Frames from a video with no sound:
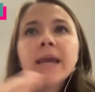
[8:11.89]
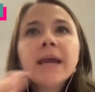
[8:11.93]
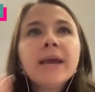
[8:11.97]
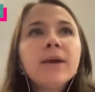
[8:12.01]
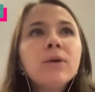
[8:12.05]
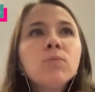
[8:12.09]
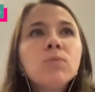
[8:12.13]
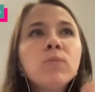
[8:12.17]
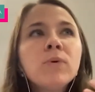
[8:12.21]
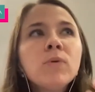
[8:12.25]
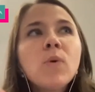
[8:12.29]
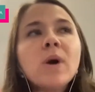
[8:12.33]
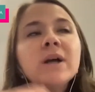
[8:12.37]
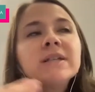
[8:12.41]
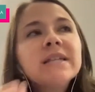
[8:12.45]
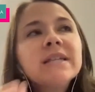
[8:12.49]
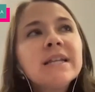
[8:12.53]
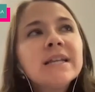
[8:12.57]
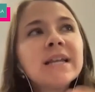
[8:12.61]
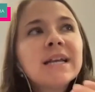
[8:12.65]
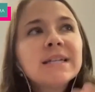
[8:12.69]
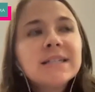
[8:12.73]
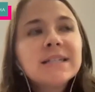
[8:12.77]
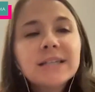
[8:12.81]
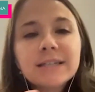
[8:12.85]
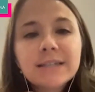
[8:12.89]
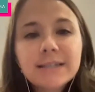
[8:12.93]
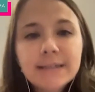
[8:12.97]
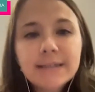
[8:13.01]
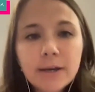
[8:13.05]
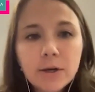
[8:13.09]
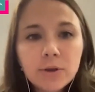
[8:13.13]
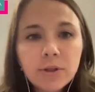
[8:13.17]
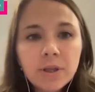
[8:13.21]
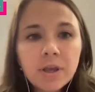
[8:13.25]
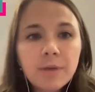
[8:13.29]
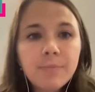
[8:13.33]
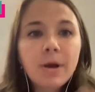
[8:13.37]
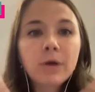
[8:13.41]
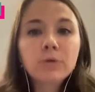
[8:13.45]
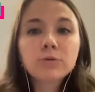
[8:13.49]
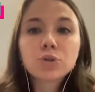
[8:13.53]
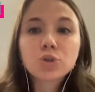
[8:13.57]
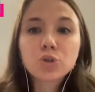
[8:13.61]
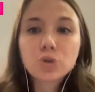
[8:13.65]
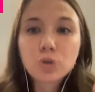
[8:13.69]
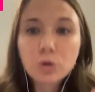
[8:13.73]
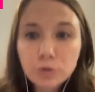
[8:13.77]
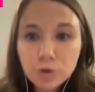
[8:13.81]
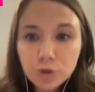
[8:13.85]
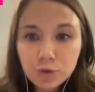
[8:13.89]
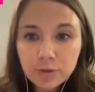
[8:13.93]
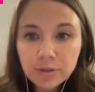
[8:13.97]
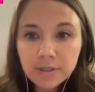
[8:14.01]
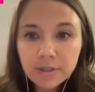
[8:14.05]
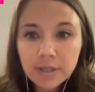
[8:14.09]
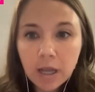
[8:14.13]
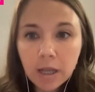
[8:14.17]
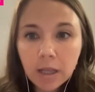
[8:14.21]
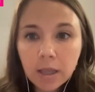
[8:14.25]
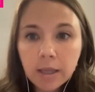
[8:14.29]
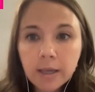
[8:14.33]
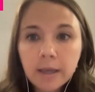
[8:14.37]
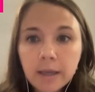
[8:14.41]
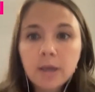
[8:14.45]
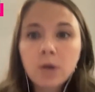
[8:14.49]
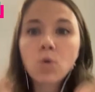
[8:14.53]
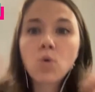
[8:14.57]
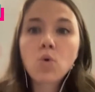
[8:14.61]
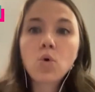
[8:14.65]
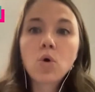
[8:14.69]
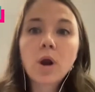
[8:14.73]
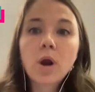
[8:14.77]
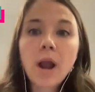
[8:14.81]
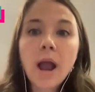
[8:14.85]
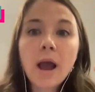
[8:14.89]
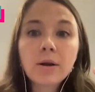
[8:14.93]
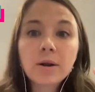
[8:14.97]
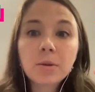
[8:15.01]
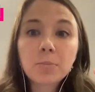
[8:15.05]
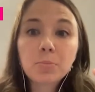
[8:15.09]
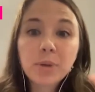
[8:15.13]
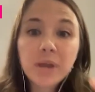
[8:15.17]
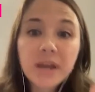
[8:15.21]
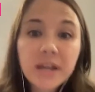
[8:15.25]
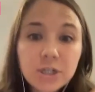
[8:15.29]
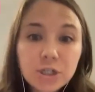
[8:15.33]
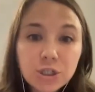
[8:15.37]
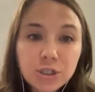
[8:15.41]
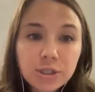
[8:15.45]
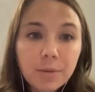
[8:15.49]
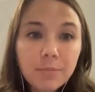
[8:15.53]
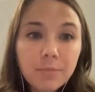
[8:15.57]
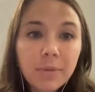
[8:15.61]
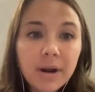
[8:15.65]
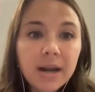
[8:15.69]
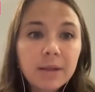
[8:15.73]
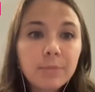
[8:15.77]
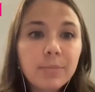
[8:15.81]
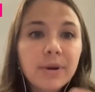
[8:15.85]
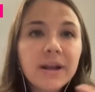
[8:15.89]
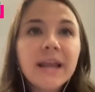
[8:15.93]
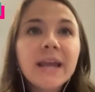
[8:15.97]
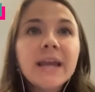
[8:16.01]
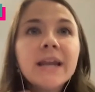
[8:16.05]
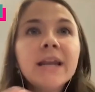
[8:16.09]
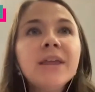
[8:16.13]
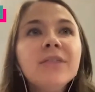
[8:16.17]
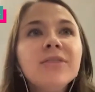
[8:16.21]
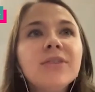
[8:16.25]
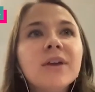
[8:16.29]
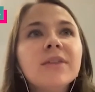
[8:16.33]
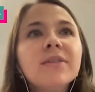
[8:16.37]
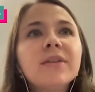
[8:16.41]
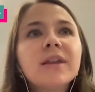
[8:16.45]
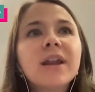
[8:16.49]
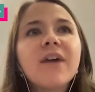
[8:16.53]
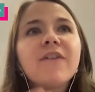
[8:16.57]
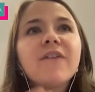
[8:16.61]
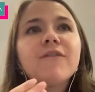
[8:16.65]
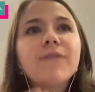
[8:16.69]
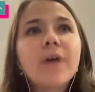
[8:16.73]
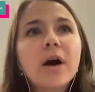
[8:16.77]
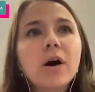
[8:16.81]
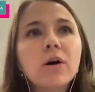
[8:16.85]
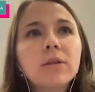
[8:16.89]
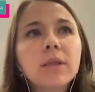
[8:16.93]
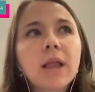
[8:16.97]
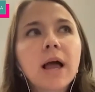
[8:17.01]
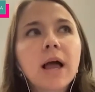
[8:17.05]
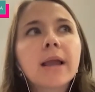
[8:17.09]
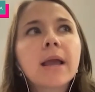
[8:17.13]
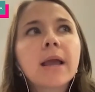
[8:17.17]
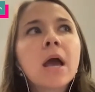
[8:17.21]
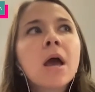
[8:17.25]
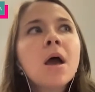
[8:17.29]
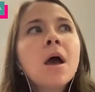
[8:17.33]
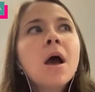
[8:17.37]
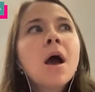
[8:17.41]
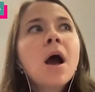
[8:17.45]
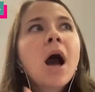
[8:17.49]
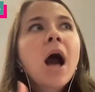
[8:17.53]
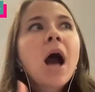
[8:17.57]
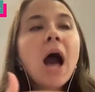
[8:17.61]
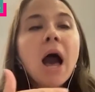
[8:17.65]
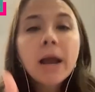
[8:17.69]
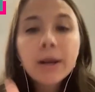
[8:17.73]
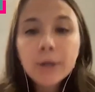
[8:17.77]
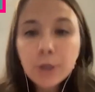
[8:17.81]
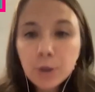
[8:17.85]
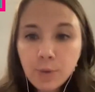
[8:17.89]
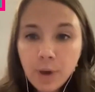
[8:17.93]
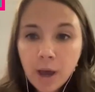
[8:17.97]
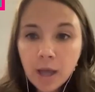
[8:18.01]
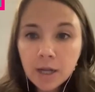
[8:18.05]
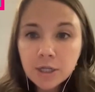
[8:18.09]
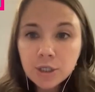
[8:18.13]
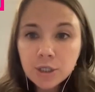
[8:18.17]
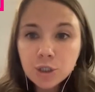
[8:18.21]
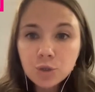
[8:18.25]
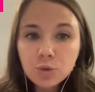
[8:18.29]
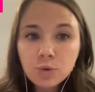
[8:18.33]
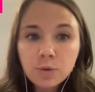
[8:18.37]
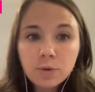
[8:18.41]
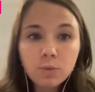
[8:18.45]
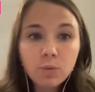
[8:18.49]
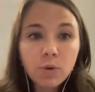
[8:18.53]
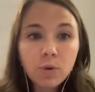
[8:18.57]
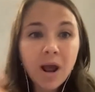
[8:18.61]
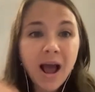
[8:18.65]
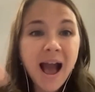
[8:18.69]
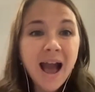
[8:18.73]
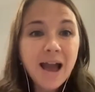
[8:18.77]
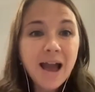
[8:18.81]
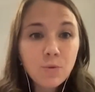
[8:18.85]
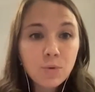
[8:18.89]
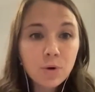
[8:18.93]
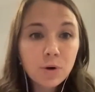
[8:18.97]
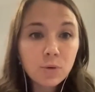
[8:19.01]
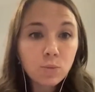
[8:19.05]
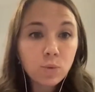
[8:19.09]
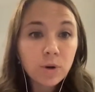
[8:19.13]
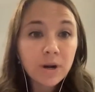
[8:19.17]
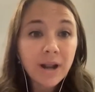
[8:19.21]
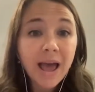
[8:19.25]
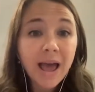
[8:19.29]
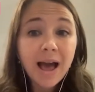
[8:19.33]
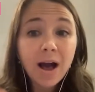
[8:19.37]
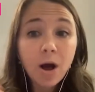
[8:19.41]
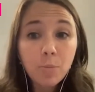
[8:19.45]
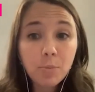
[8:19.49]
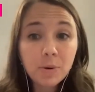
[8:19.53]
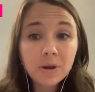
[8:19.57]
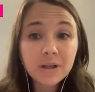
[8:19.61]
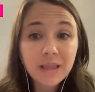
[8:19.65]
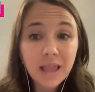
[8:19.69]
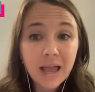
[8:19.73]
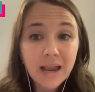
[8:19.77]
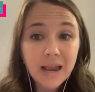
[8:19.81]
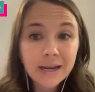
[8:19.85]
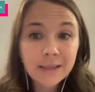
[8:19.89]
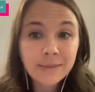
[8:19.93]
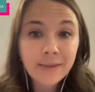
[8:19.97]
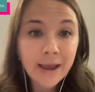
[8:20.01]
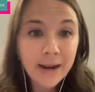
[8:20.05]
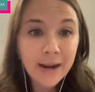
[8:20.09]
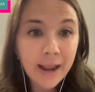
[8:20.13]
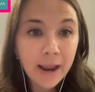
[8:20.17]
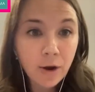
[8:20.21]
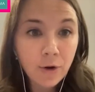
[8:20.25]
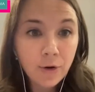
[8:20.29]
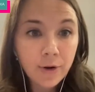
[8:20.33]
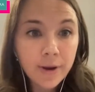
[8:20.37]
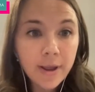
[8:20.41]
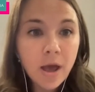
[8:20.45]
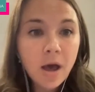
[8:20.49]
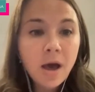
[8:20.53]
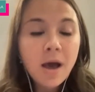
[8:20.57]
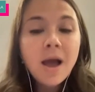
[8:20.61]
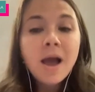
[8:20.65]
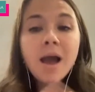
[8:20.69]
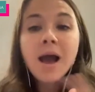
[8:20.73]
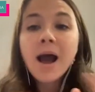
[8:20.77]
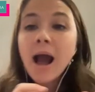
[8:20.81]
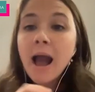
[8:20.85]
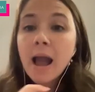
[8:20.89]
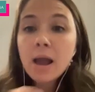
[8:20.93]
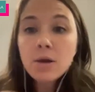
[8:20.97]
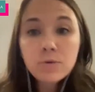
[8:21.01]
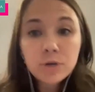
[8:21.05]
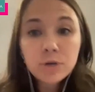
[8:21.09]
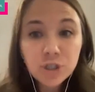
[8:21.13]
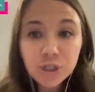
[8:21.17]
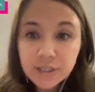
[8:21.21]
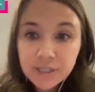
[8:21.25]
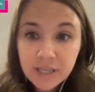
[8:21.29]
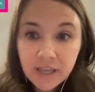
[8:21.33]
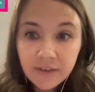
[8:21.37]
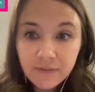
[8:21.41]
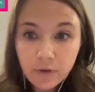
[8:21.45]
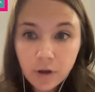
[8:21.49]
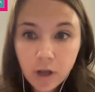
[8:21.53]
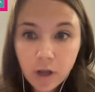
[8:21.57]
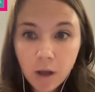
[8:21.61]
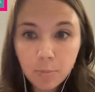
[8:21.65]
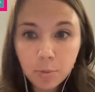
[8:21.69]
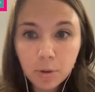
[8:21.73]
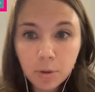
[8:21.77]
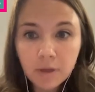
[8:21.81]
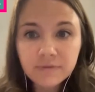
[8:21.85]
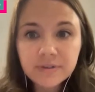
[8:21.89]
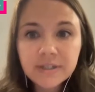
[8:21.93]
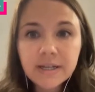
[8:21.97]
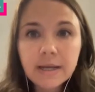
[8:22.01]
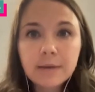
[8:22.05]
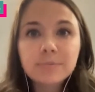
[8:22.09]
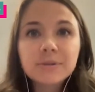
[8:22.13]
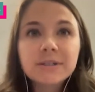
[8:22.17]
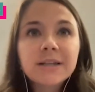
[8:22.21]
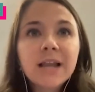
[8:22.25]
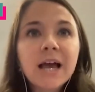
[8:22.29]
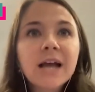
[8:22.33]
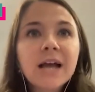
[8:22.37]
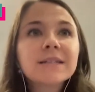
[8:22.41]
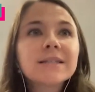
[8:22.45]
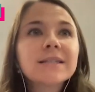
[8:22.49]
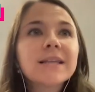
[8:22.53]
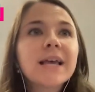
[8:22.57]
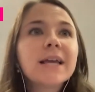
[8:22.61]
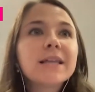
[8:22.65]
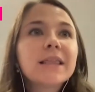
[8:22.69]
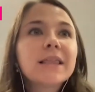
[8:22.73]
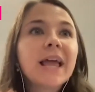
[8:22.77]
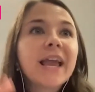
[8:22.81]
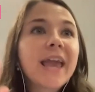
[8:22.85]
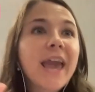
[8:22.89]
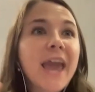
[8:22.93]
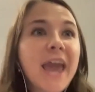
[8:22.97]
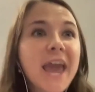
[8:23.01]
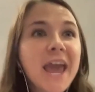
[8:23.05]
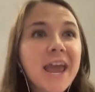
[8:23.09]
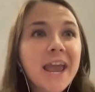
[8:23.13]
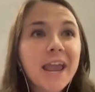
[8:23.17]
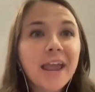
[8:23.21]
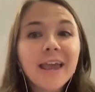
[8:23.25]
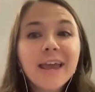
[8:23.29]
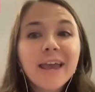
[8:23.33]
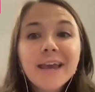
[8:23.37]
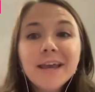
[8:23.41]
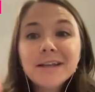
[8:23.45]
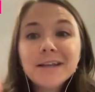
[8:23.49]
It wasn't necessarily about social selling or how to pitch somebody, but anything that I felt like I knew how to do and what I would want to help a client in that area, I would just give a couple of tips, not saying like, hey,